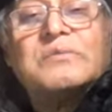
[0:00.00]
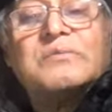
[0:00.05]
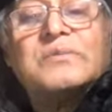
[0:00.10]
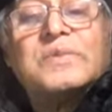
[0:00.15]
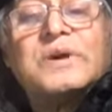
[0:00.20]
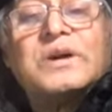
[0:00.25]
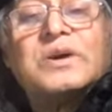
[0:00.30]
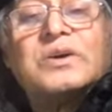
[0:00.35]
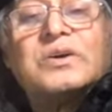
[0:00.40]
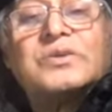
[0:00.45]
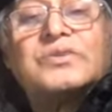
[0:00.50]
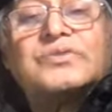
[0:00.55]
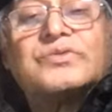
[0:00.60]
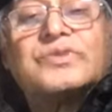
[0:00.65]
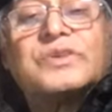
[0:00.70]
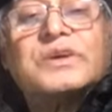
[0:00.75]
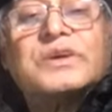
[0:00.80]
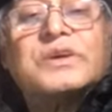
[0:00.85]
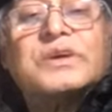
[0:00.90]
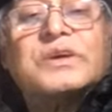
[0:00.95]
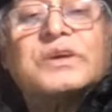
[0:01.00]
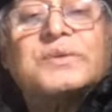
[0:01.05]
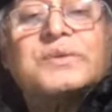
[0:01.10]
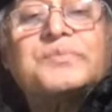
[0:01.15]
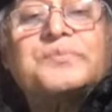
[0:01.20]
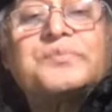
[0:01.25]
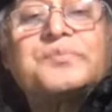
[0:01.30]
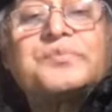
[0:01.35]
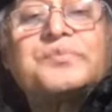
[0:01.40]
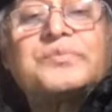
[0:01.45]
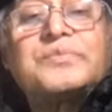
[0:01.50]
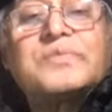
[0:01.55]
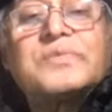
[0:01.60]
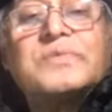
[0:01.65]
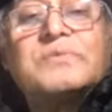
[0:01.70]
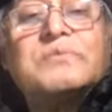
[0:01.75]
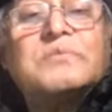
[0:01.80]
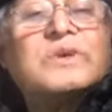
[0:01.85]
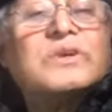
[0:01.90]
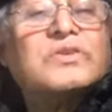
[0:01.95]
because the
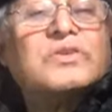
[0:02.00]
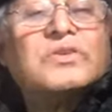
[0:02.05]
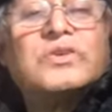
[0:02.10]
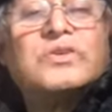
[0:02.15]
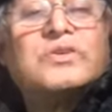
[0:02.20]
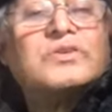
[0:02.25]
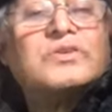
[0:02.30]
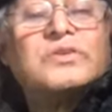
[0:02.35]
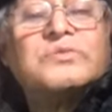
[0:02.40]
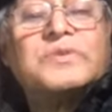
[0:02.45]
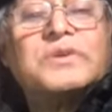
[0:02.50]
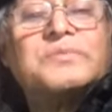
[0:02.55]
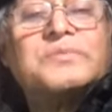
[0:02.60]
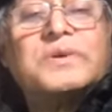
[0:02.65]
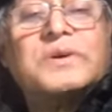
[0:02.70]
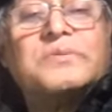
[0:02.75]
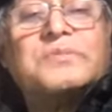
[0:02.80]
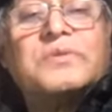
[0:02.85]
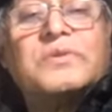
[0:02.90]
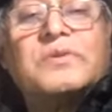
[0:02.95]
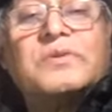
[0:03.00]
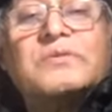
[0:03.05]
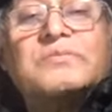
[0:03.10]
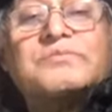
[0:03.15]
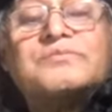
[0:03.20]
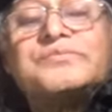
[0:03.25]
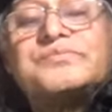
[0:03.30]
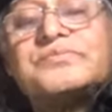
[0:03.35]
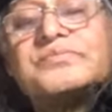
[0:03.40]
majority of the people,